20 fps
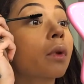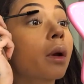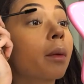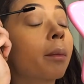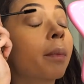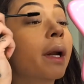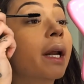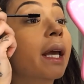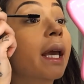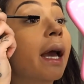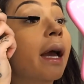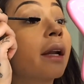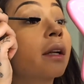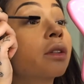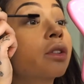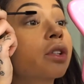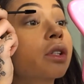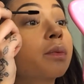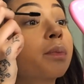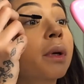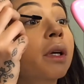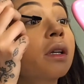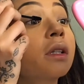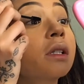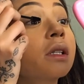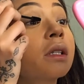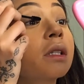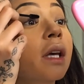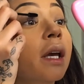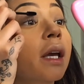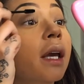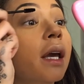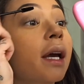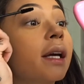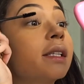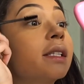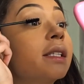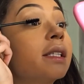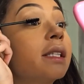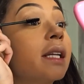But again, just because it's like
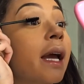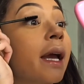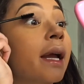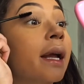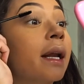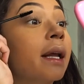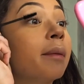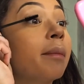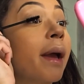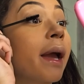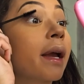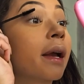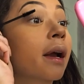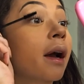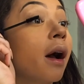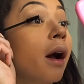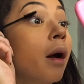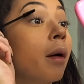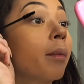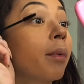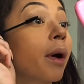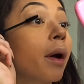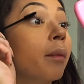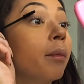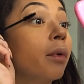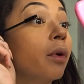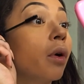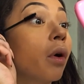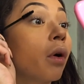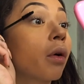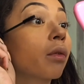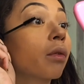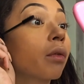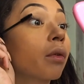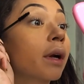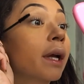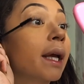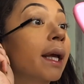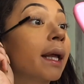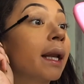a daily makeup, I'm not
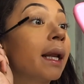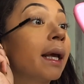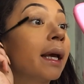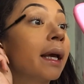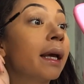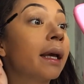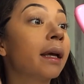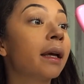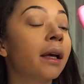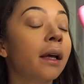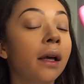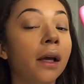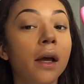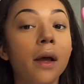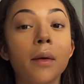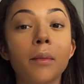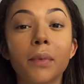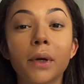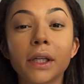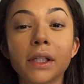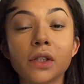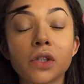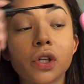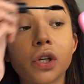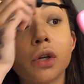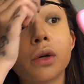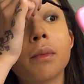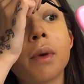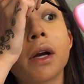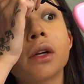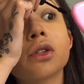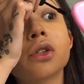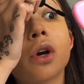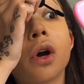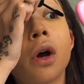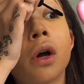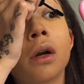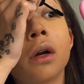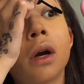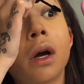really putting too much
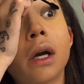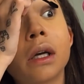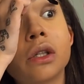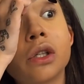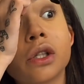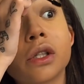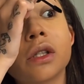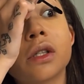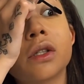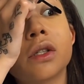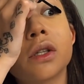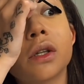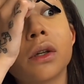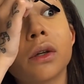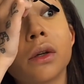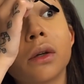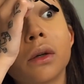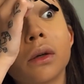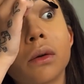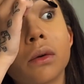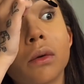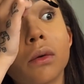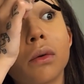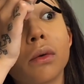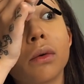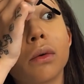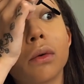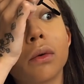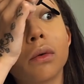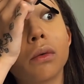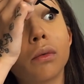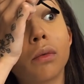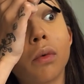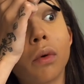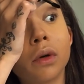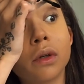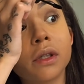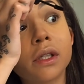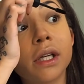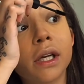on. I just
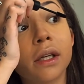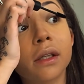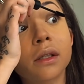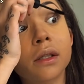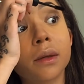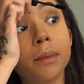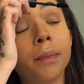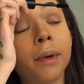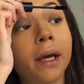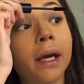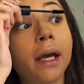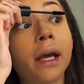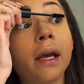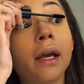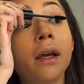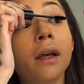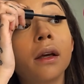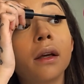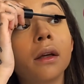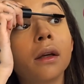want it to be